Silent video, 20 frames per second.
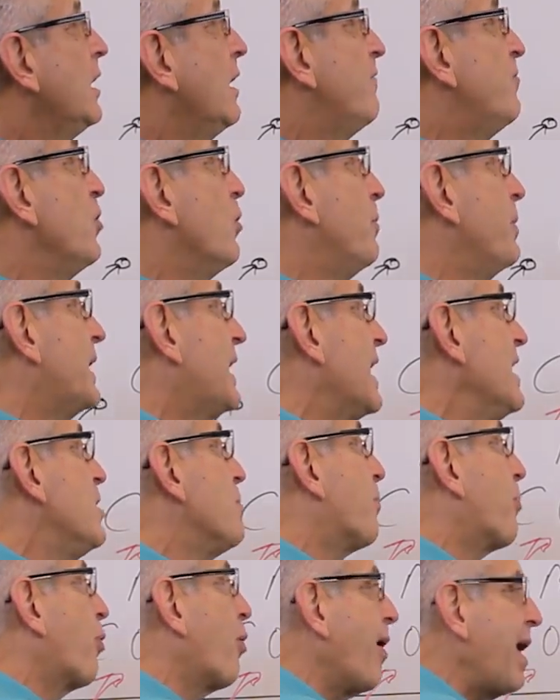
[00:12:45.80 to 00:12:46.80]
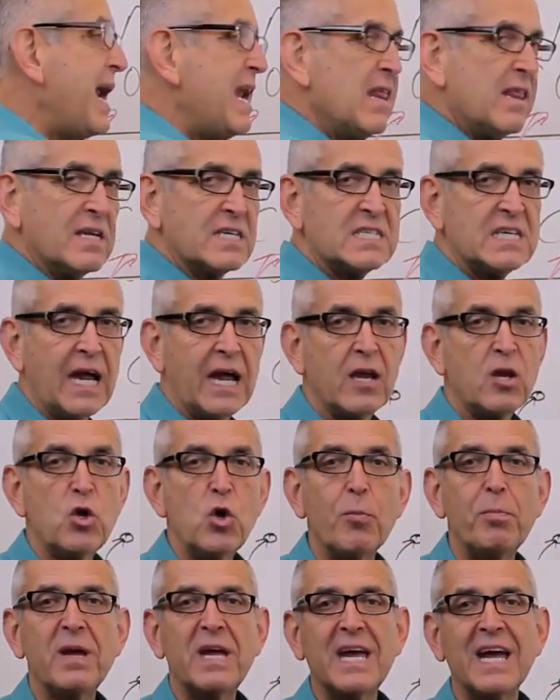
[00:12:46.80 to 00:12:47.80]
If you'll begin to pray to this
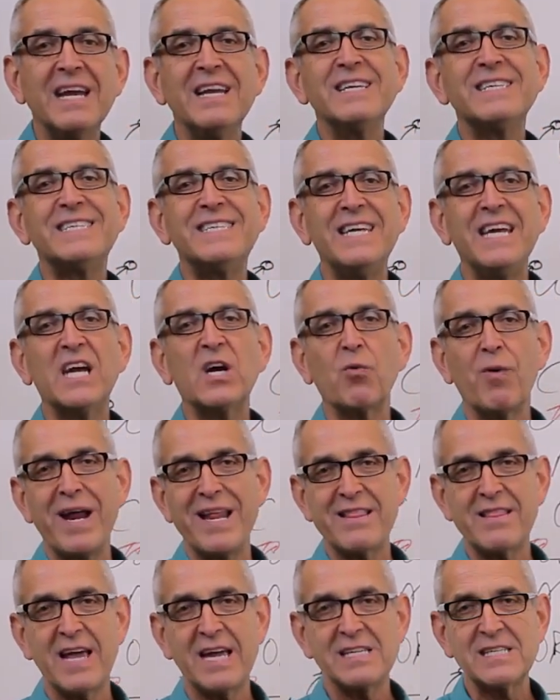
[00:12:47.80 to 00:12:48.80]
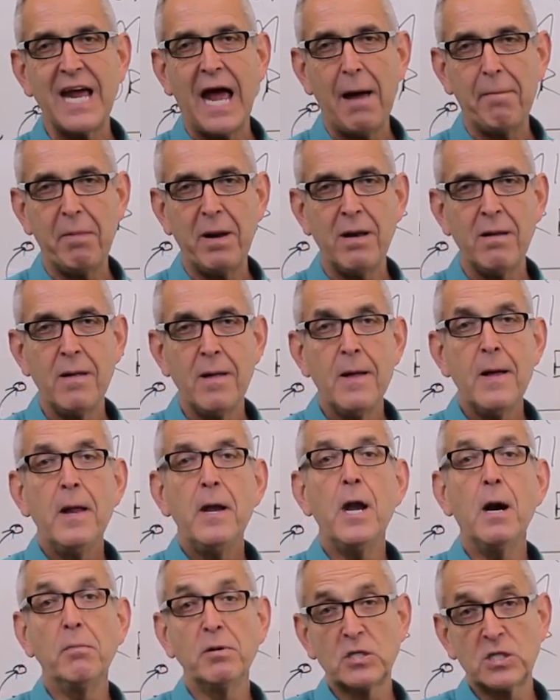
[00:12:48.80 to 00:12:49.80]
end, you'll begin to see great things happen.
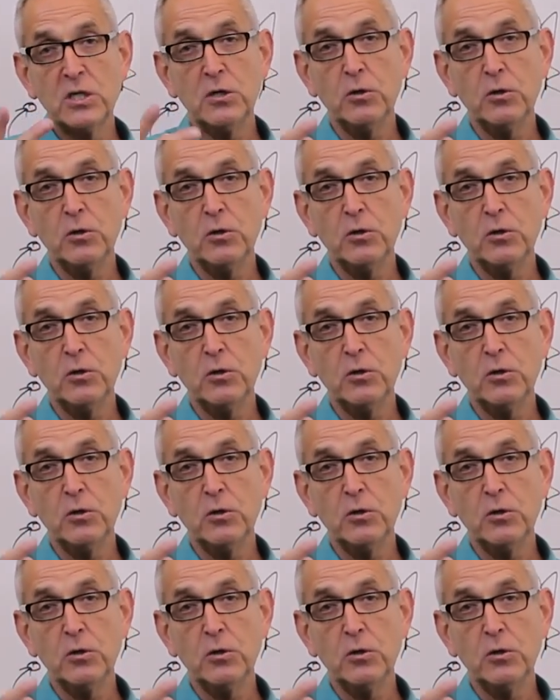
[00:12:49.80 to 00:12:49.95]
Number